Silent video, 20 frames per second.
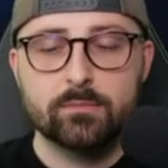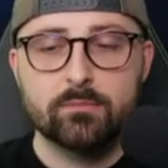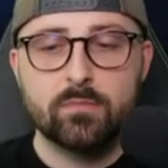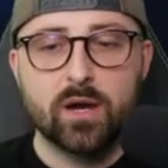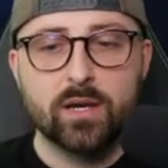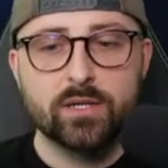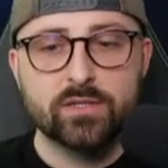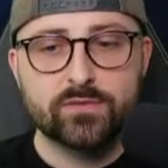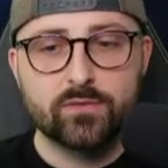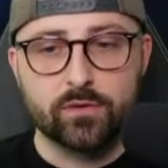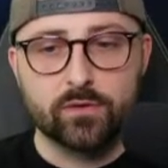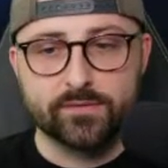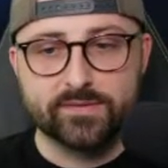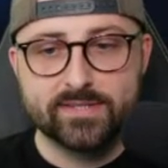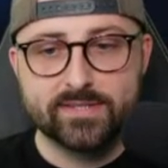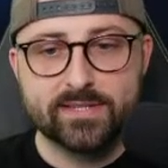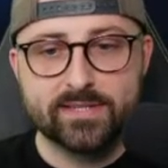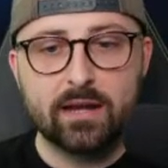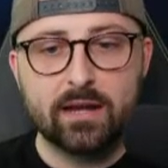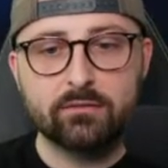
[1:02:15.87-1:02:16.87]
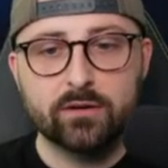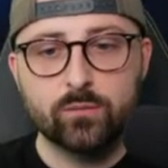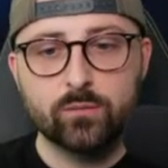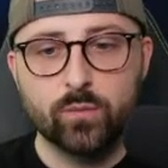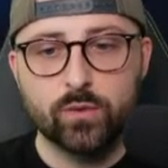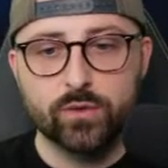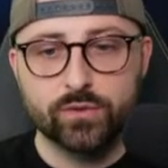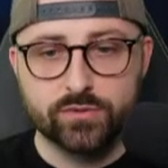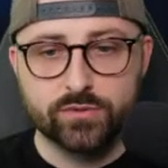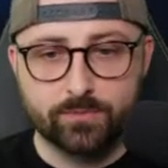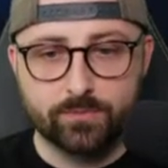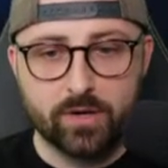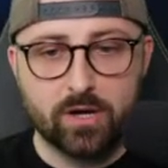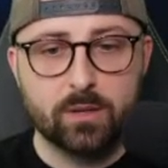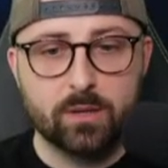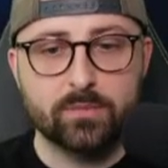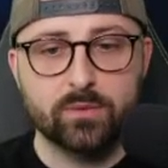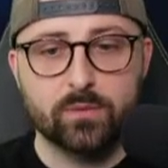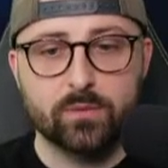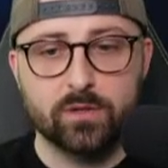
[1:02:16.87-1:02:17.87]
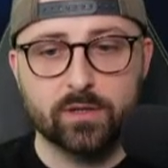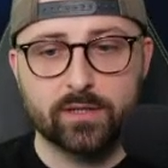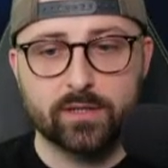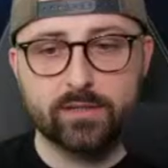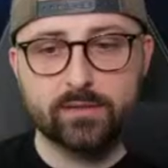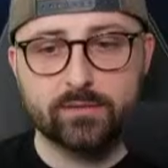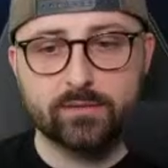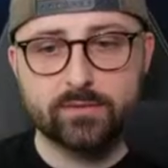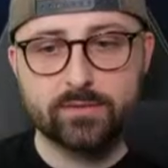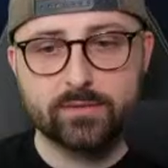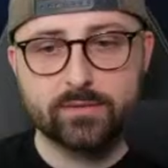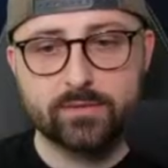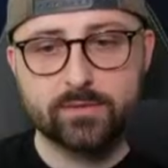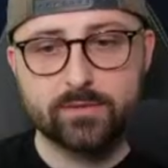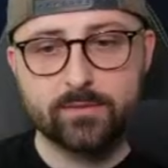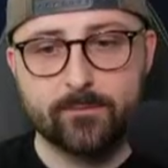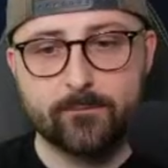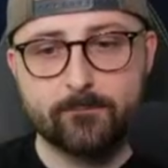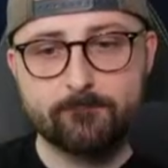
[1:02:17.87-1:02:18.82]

-4 of Salah and Wood to Palmer Watkins.